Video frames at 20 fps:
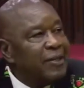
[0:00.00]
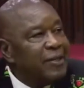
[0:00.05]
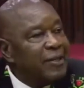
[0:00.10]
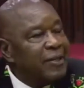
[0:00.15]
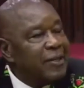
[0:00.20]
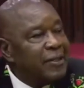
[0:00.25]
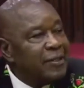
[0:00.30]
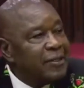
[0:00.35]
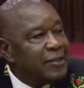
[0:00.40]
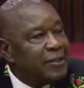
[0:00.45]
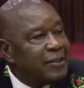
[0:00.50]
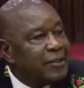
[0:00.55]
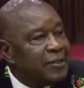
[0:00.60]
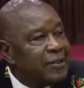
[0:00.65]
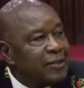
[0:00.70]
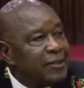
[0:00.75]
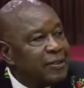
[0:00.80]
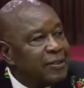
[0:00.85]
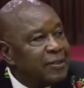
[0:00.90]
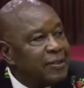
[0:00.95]
And
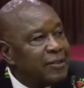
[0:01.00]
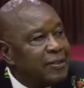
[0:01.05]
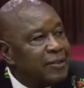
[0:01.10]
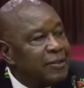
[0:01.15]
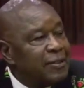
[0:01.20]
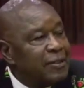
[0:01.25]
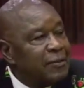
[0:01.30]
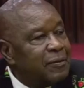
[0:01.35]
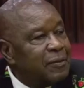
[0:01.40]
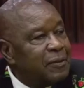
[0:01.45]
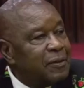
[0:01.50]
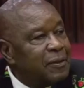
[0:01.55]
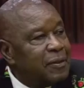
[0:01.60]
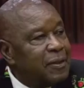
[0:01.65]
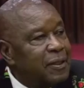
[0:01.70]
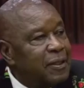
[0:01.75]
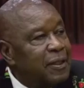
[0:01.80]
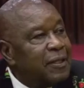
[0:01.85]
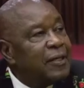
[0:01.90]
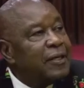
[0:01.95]

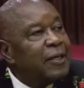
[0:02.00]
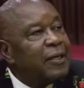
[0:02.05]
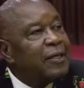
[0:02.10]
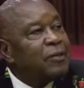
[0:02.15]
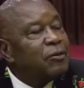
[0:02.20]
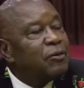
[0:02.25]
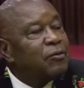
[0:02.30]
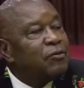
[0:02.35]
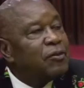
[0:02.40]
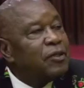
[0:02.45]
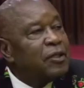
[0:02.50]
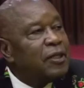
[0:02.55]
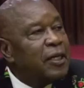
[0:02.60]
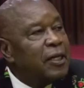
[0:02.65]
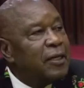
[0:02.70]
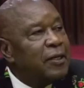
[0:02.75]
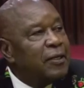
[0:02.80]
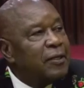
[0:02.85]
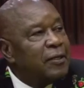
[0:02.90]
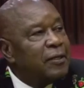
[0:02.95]
at the end of the
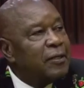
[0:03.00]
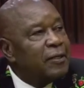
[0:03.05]
day,